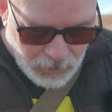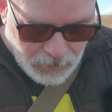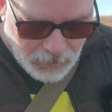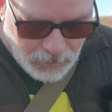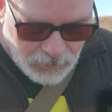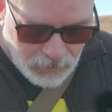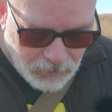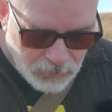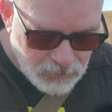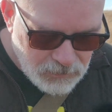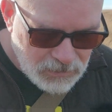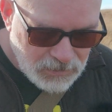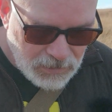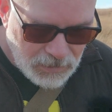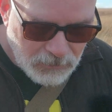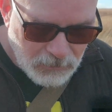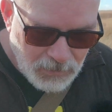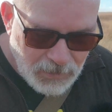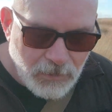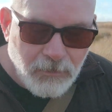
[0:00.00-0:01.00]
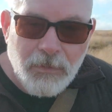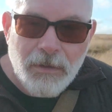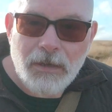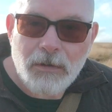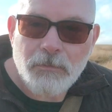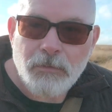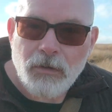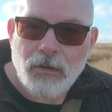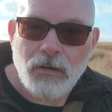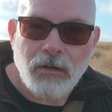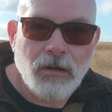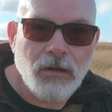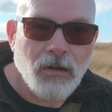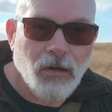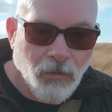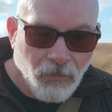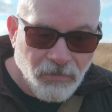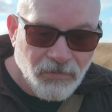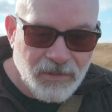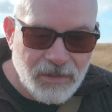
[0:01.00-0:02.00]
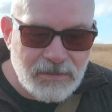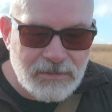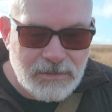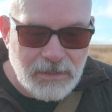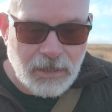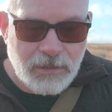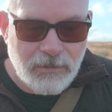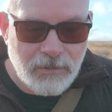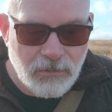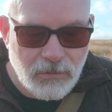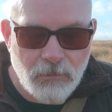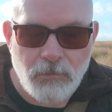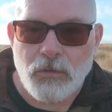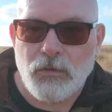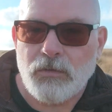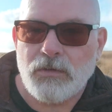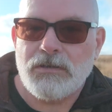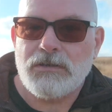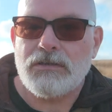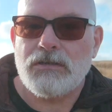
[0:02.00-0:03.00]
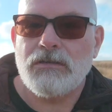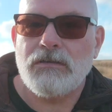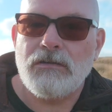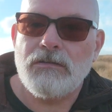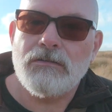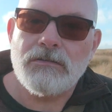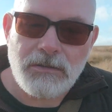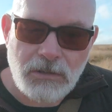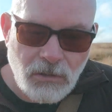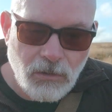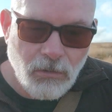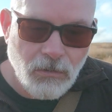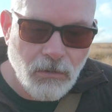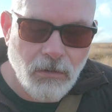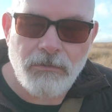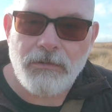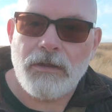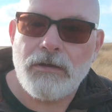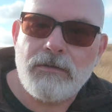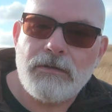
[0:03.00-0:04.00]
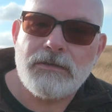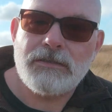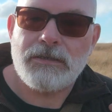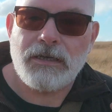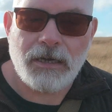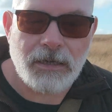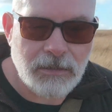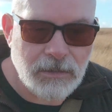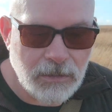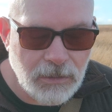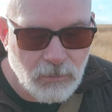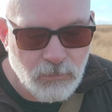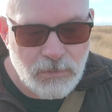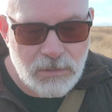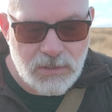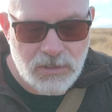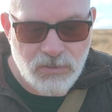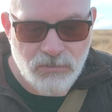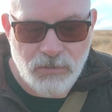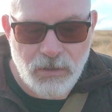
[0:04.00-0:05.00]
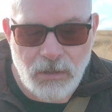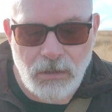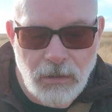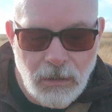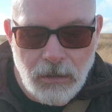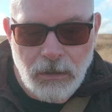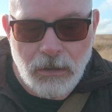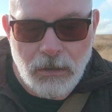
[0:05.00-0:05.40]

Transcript: You don't see many people on this side of the moors. They're usually all on the other side near Winterhill